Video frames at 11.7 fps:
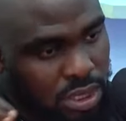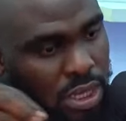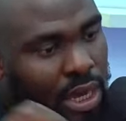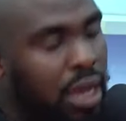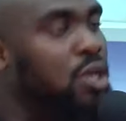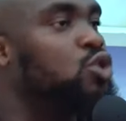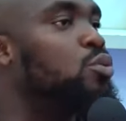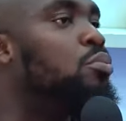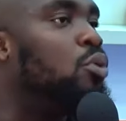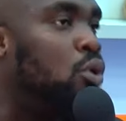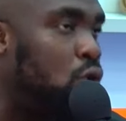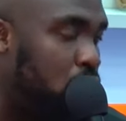And
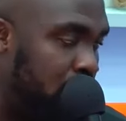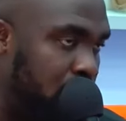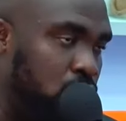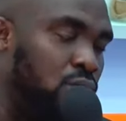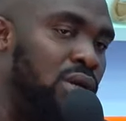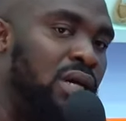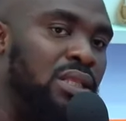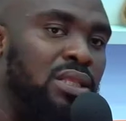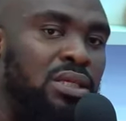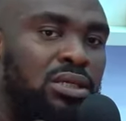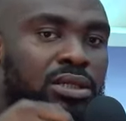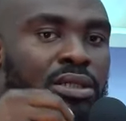to pour into yeah. other things.
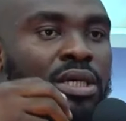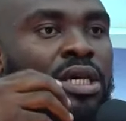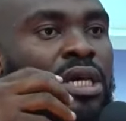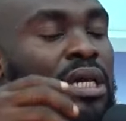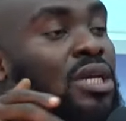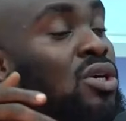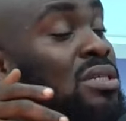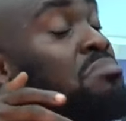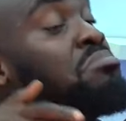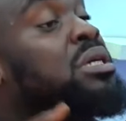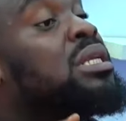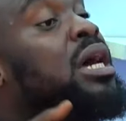Career. It
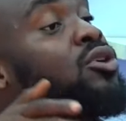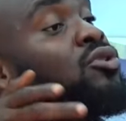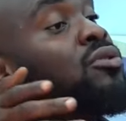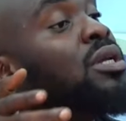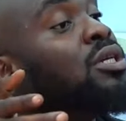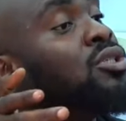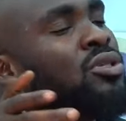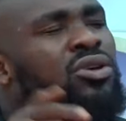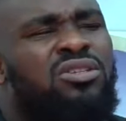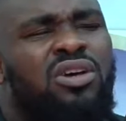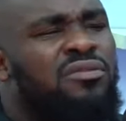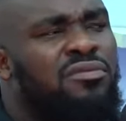doesn't mean that your relation. No,
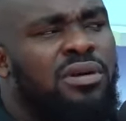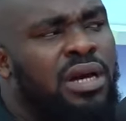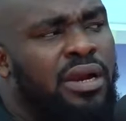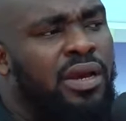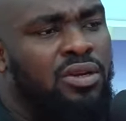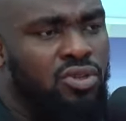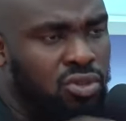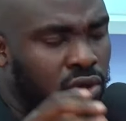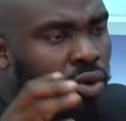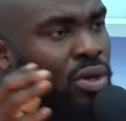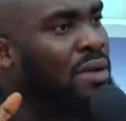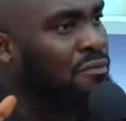it's not even career. Just
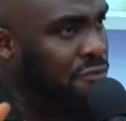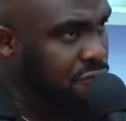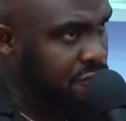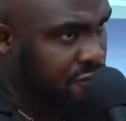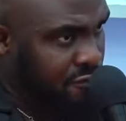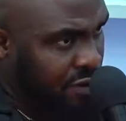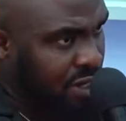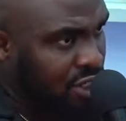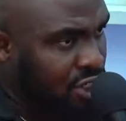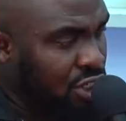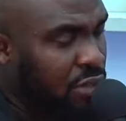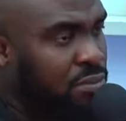other
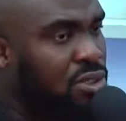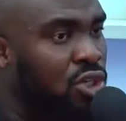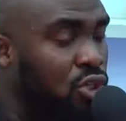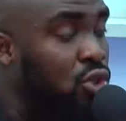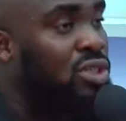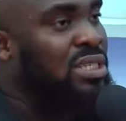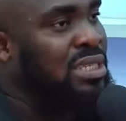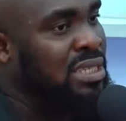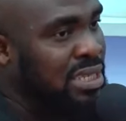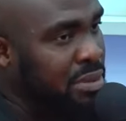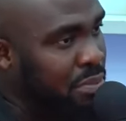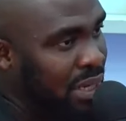friendships, yeah, other your
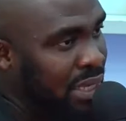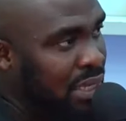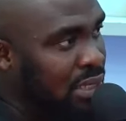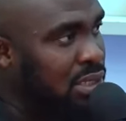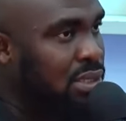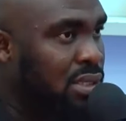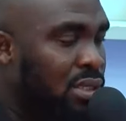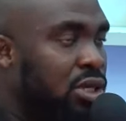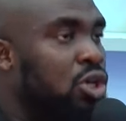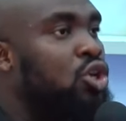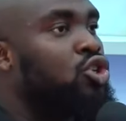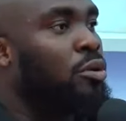friendships. Siblings,
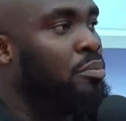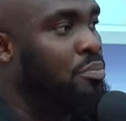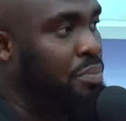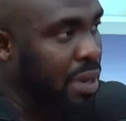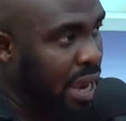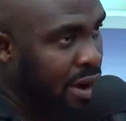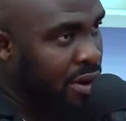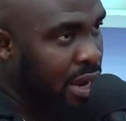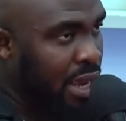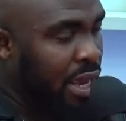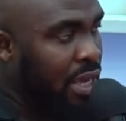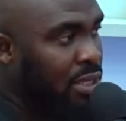siblings, your
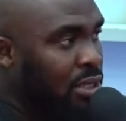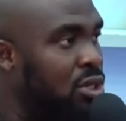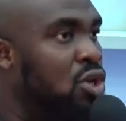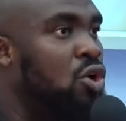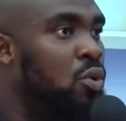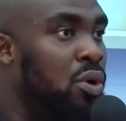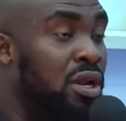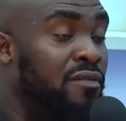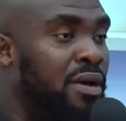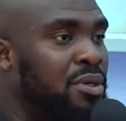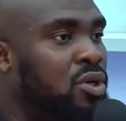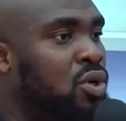parents, whatever.
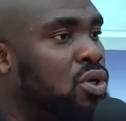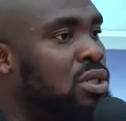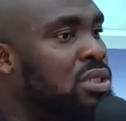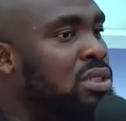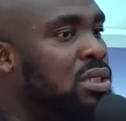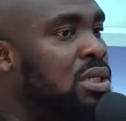Because